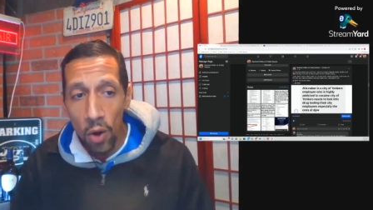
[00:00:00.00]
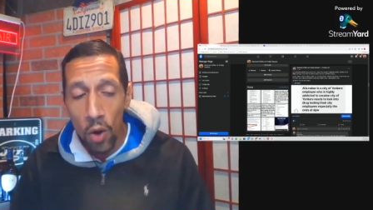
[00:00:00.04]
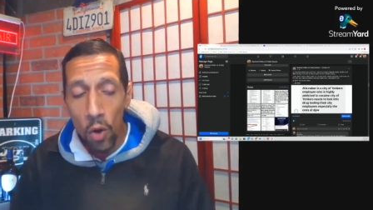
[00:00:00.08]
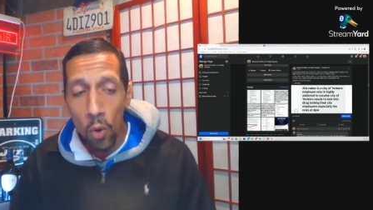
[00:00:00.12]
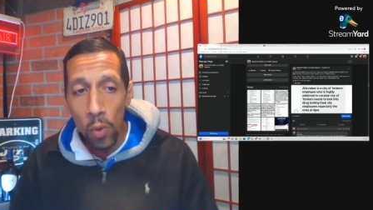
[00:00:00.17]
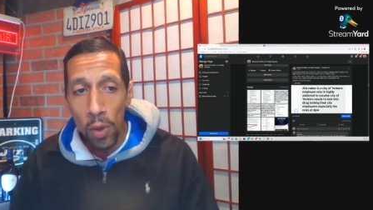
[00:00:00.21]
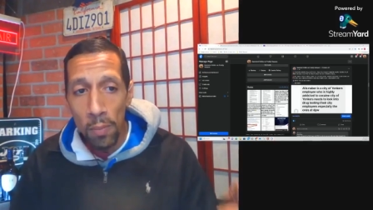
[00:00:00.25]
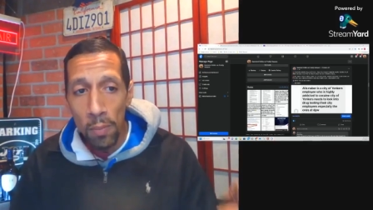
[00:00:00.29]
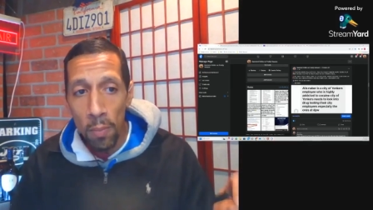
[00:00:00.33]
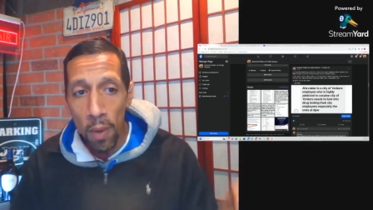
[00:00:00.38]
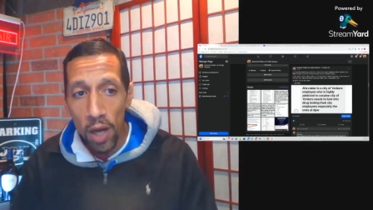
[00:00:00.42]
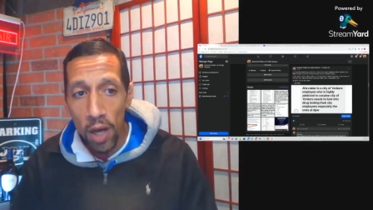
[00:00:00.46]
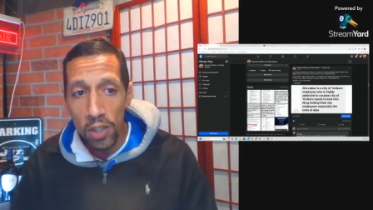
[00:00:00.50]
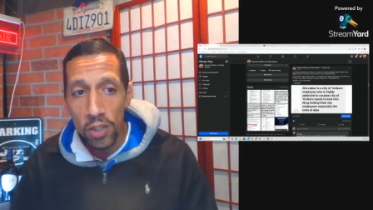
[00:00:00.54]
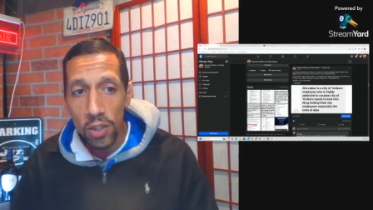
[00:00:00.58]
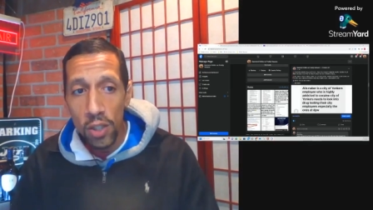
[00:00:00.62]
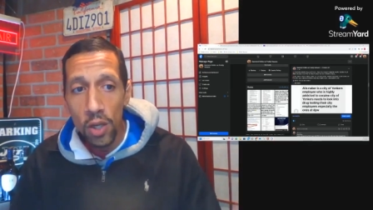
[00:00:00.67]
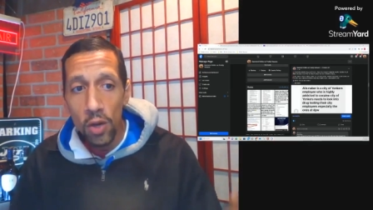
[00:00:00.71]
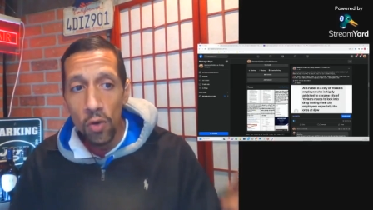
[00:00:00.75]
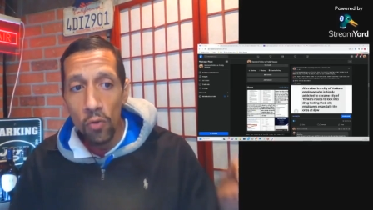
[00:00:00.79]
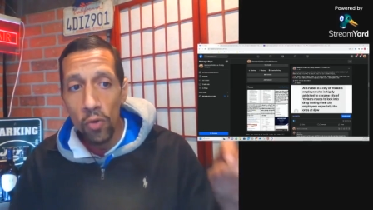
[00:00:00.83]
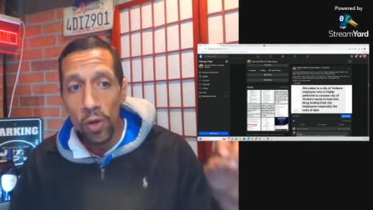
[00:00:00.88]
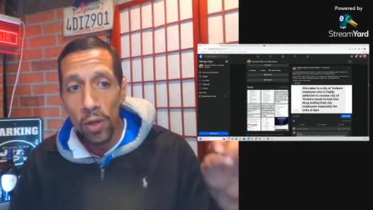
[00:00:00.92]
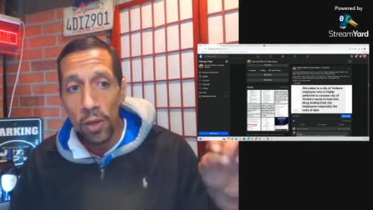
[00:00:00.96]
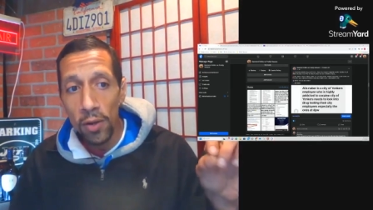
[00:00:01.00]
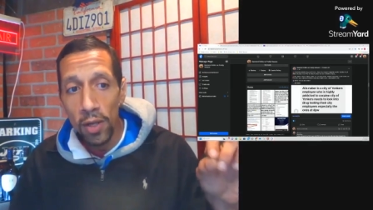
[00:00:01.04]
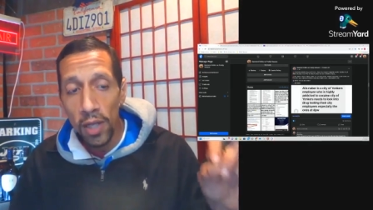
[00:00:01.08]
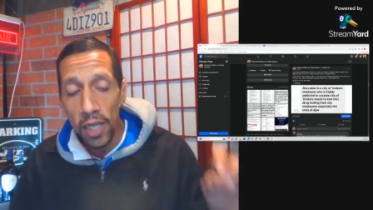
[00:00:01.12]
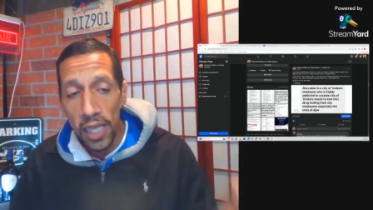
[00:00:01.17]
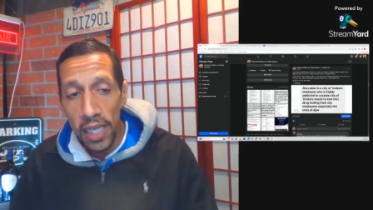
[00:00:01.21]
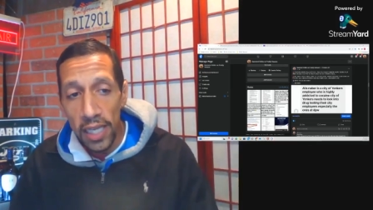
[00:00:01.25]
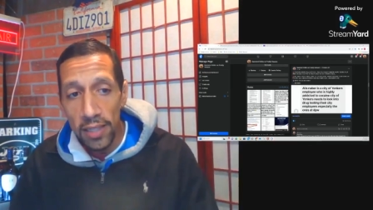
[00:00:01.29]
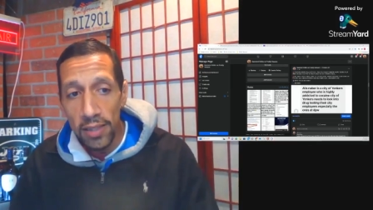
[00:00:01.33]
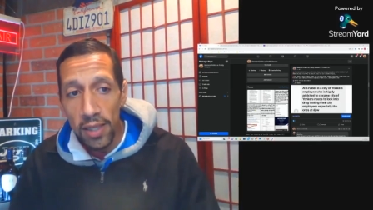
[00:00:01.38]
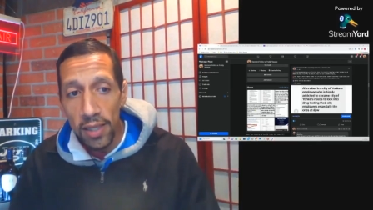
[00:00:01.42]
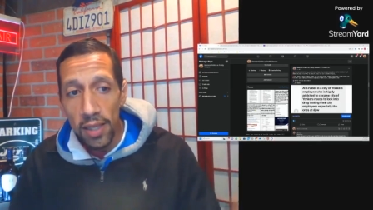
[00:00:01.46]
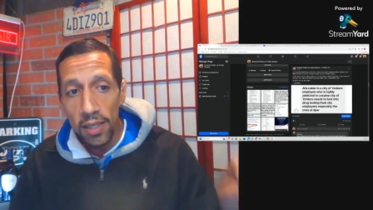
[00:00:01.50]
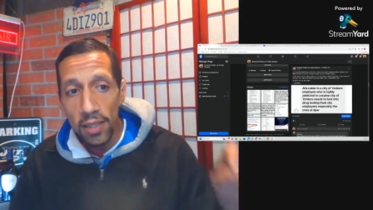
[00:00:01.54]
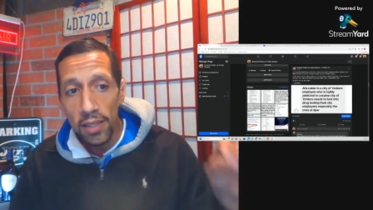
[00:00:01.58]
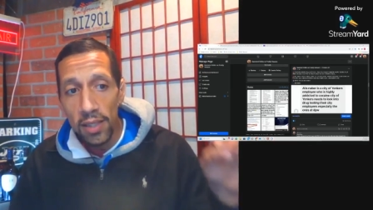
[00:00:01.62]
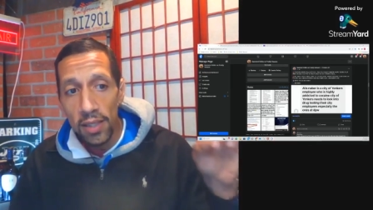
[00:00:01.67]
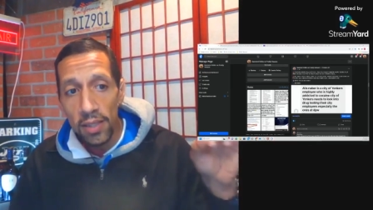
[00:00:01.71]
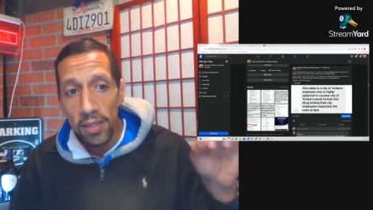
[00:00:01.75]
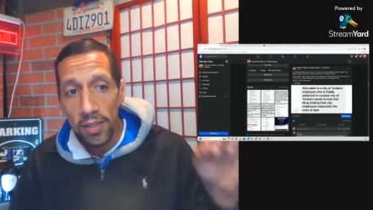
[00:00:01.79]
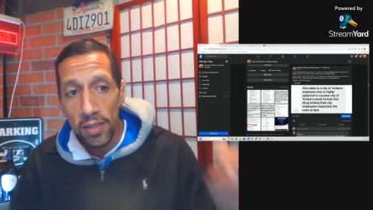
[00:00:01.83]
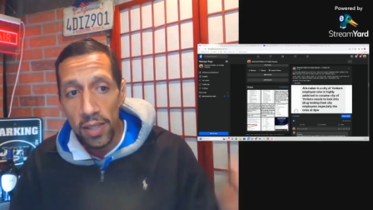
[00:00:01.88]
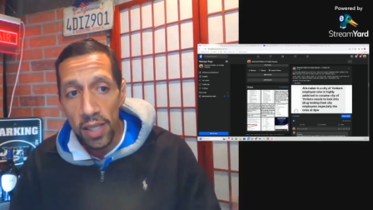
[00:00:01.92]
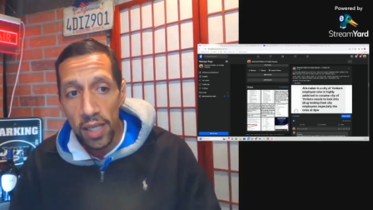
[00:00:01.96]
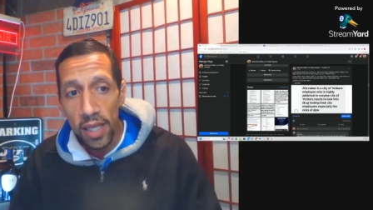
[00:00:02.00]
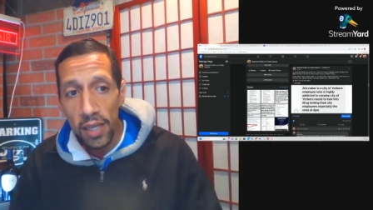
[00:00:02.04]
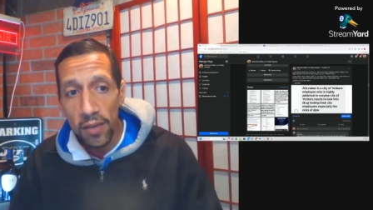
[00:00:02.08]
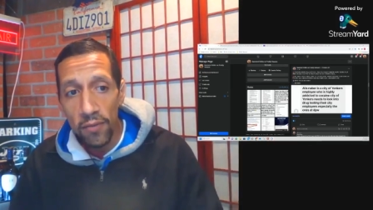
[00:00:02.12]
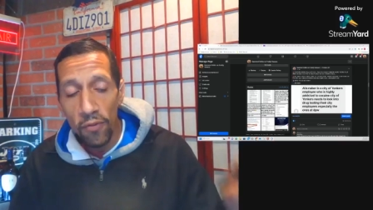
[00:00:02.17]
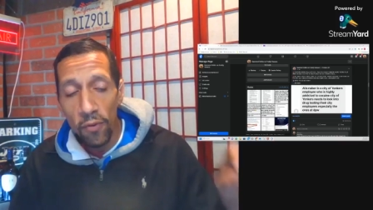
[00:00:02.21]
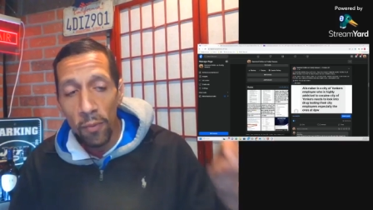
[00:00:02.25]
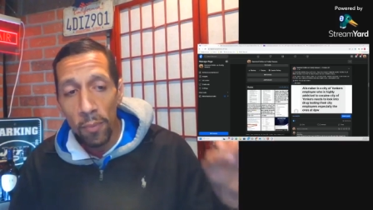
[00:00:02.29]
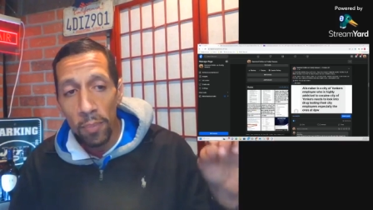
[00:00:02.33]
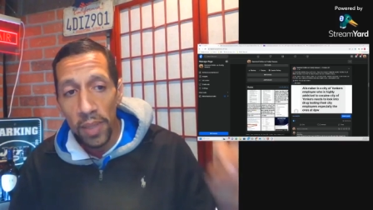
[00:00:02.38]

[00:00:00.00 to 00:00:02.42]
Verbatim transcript: We must release this city from